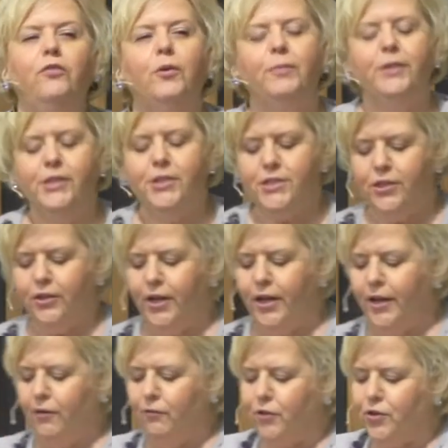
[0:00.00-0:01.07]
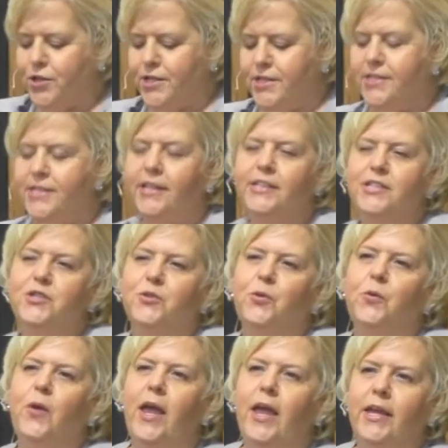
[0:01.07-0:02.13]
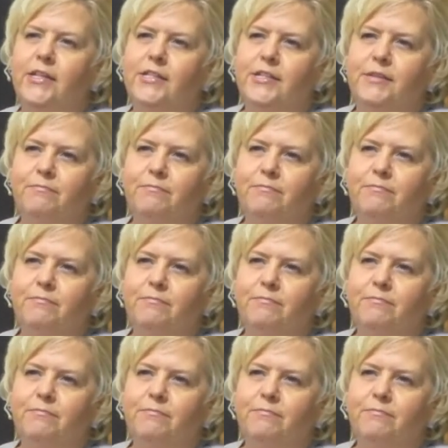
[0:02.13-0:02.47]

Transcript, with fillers: We'll be just looking at verses 6 through 8.